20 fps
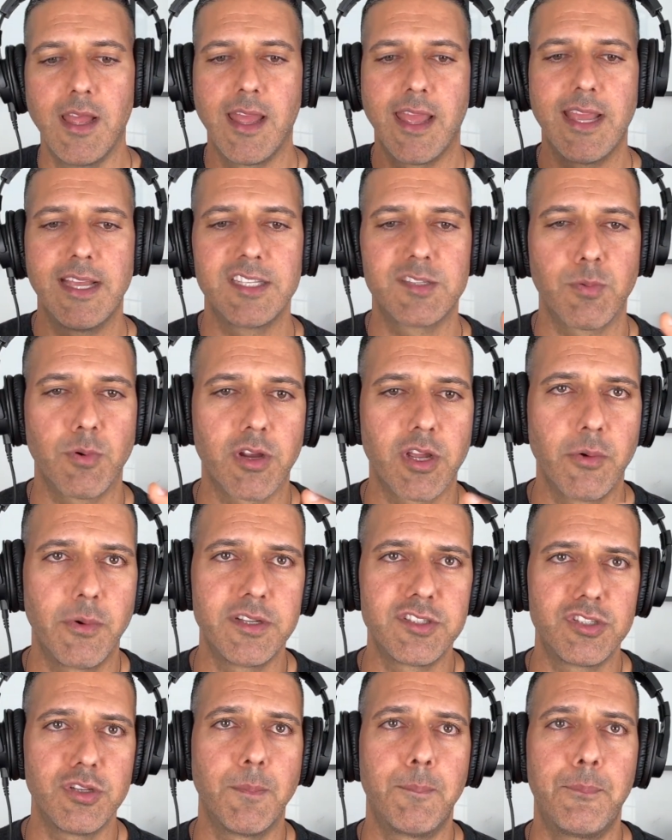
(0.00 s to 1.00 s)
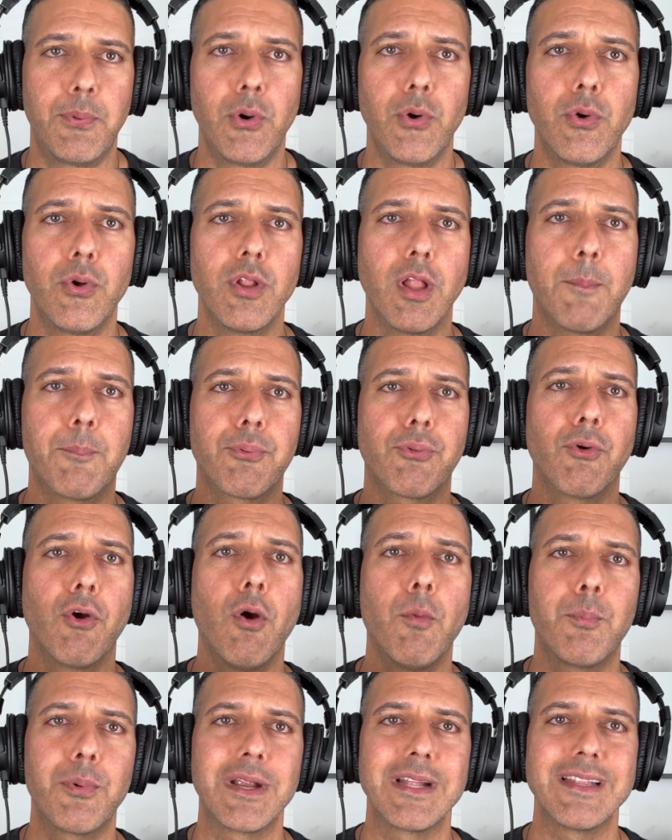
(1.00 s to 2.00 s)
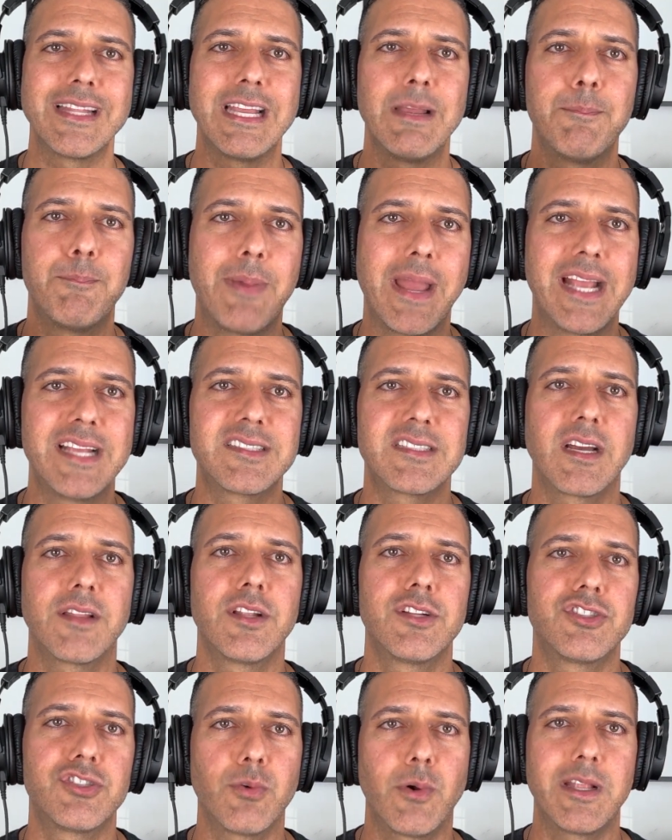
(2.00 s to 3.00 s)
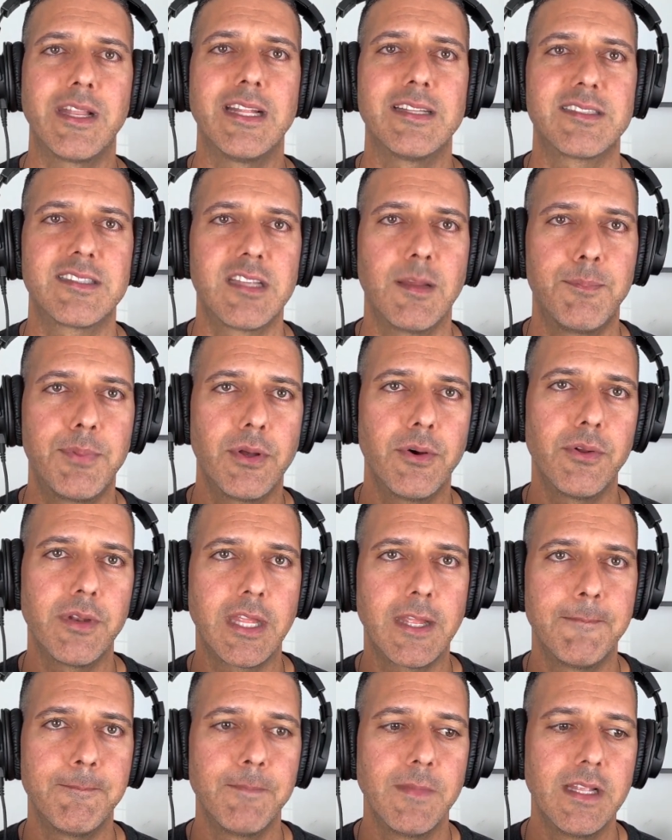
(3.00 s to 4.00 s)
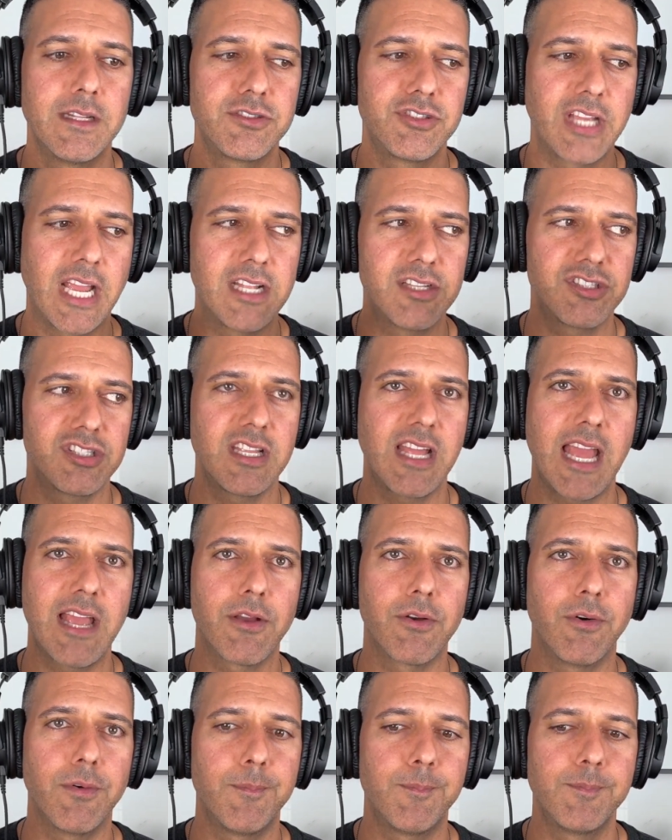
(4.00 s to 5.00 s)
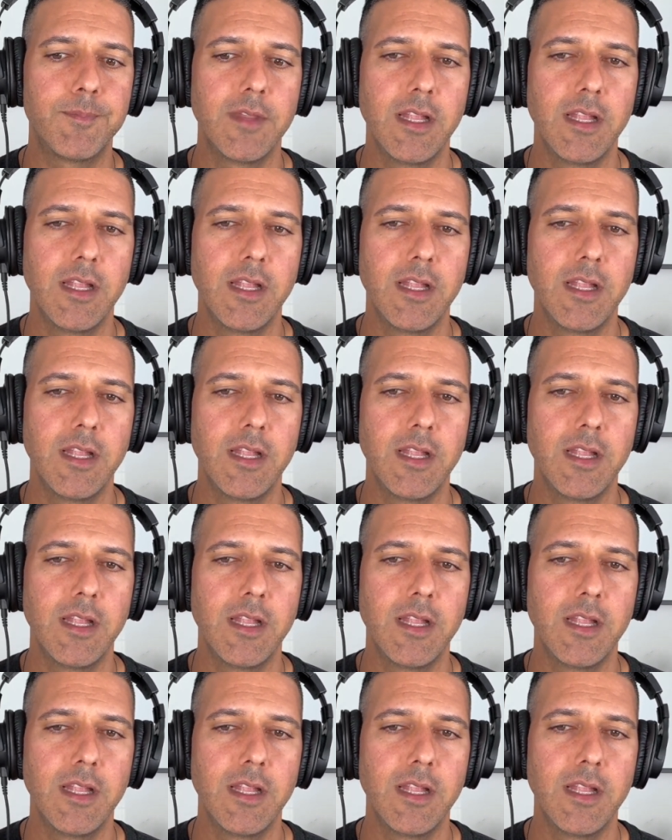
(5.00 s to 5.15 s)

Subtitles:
is we're going to pull appropriately based on the joint instability. Change the angle.